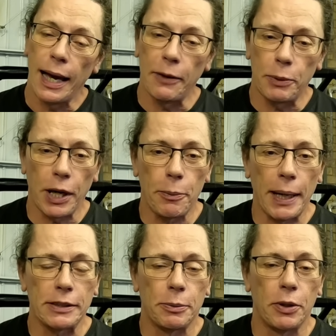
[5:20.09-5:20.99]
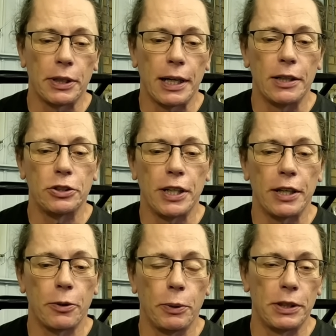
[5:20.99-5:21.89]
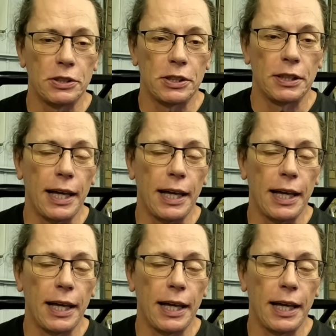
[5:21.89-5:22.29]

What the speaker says: And if we go back to my car check, we can